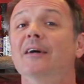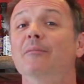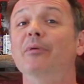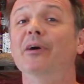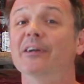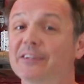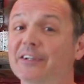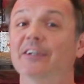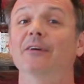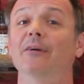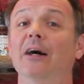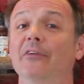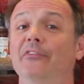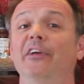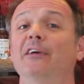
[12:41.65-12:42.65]
But, you know,
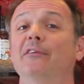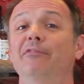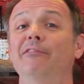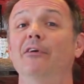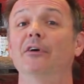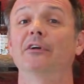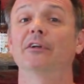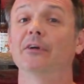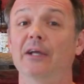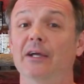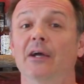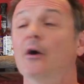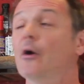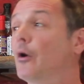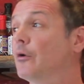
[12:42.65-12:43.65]
I'll take
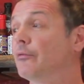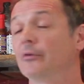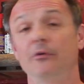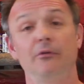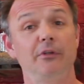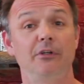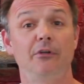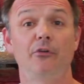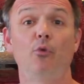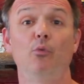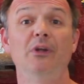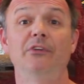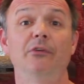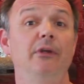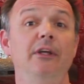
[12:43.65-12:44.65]
Florida over, you know, the
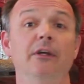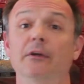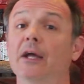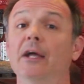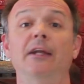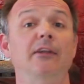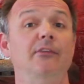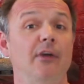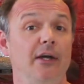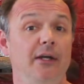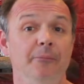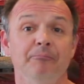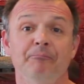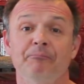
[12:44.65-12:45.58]
winter here any day.